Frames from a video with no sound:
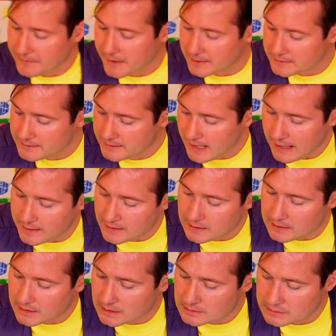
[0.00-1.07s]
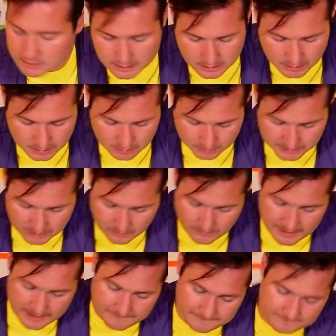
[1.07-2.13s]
and get it a little bit wet.